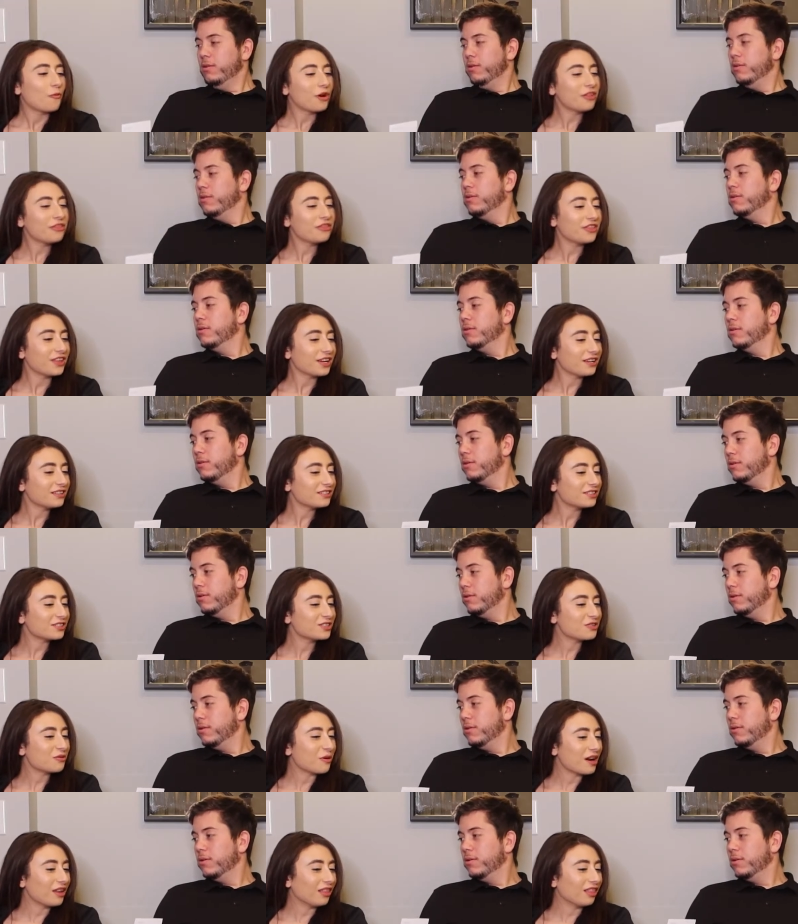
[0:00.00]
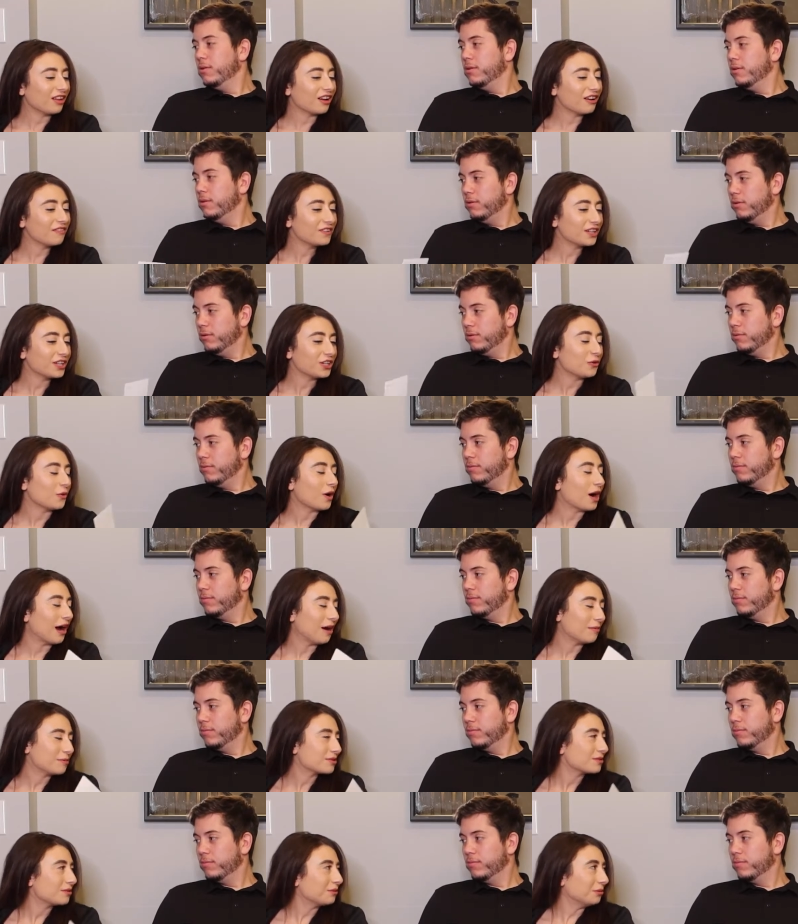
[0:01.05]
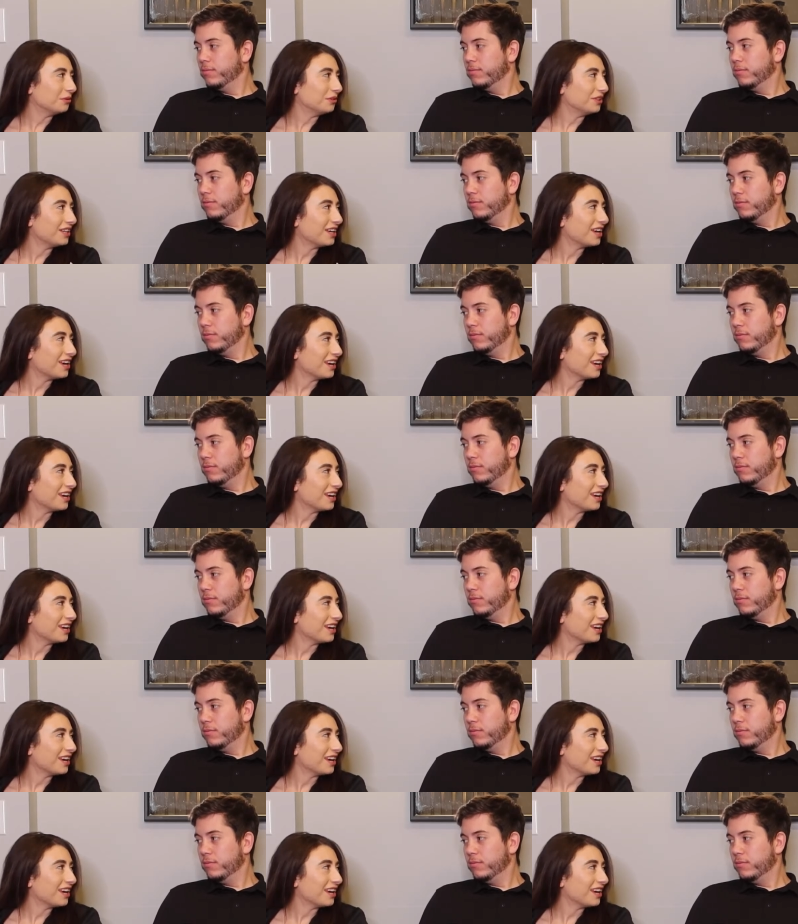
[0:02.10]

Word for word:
Speaker 1: What things do I love that you absolutely